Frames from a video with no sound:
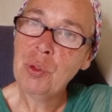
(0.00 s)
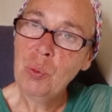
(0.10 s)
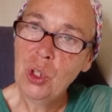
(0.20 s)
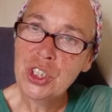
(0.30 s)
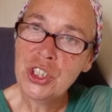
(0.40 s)
for
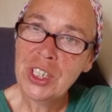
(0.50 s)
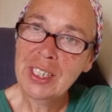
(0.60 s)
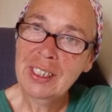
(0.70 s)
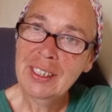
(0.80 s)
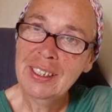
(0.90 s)

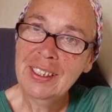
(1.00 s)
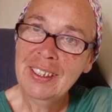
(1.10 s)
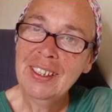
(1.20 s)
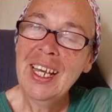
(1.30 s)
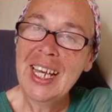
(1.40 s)
watching
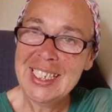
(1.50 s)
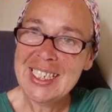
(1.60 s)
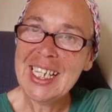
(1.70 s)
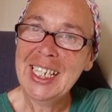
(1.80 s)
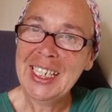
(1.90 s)

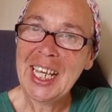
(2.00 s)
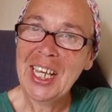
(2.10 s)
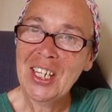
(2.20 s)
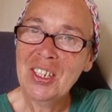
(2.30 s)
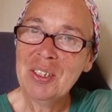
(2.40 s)
and take
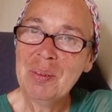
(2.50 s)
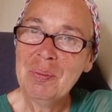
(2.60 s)
care.